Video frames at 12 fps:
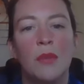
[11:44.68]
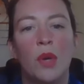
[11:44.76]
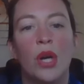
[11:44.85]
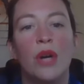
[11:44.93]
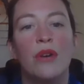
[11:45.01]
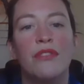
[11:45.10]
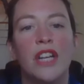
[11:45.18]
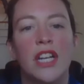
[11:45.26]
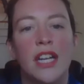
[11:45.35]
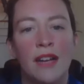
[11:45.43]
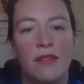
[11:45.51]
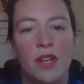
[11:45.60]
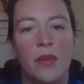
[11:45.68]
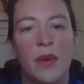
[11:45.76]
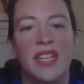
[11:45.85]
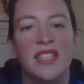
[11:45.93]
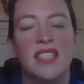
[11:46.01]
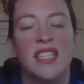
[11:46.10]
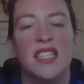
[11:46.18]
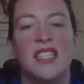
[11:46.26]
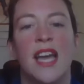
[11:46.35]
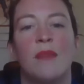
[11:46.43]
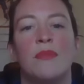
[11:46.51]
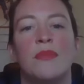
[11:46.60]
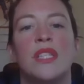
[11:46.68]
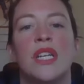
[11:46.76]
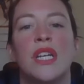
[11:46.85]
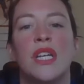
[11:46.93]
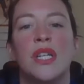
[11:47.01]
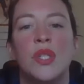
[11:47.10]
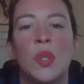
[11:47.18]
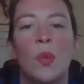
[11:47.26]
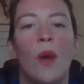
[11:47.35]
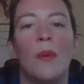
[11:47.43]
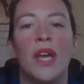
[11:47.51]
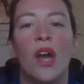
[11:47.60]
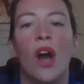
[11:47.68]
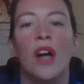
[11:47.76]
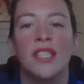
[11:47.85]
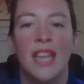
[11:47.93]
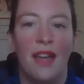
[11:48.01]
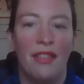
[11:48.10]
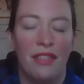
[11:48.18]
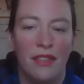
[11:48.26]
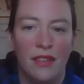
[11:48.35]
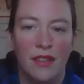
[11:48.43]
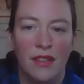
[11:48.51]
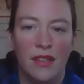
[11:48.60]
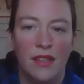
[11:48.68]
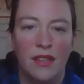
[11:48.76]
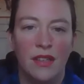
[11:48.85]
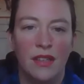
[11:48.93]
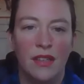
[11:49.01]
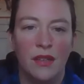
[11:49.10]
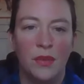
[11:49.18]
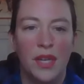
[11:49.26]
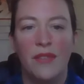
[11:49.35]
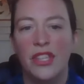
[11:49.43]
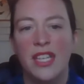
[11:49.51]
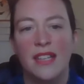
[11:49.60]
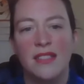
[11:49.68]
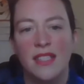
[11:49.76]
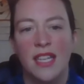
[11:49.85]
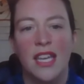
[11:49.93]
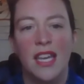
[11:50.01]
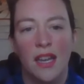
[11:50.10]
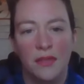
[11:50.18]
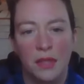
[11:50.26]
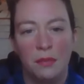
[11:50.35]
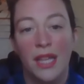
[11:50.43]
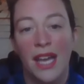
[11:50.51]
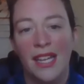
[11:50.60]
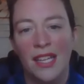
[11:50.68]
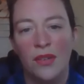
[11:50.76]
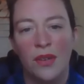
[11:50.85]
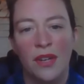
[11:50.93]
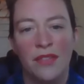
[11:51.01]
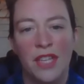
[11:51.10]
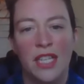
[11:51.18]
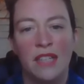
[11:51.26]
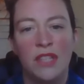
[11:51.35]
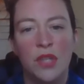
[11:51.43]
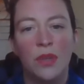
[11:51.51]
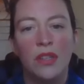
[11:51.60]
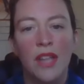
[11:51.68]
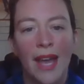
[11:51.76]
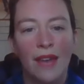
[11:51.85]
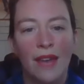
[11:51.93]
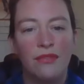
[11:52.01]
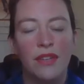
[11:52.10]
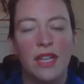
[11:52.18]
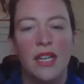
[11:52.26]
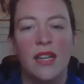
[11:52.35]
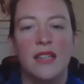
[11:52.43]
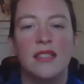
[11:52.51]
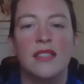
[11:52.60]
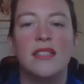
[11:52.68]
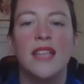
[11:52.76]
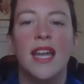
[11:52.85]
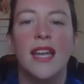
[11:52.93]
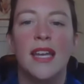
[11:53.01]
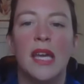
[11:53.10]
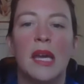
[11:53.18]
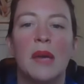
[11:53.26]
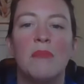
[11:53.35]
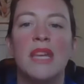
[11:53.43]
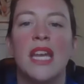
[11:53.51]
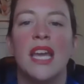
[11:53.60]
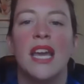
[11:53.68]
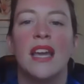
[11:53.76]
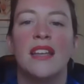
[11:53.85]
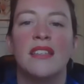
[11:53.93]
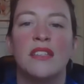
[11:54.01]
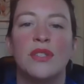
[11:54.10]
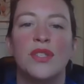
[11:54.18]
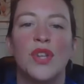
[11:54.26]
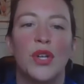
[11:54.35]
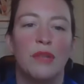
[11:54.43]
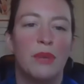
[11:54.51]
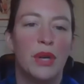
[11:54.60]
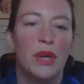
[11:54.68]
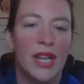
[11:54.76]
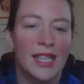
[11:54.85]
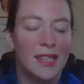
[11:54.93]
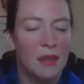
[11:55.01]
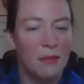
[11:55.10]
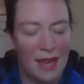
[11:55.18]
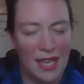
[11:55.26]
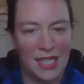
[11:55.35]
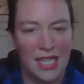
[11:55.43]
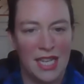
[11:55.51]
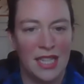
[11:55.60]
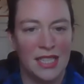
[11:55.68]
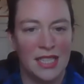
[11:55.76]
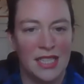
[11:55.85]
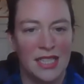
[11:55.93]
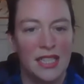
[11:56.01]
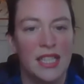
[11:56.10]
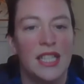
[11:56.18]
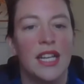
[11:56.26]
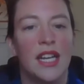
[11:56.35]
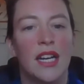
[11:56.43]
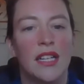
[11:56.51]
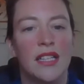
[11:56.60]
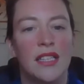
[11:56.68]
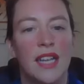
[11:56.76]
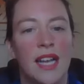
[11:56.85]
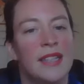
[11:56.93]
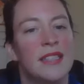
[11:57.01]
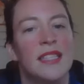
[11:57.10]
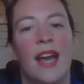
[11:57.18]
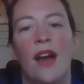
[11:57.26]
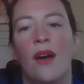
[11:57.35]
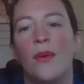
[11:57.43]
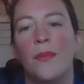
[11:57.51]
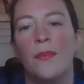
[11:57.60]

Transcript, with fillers: Moreover, everyone is condemned to what we call death. Whatever the destiny of the planet or of the individual life, a sustaining meaning is discernible and commanding here and now.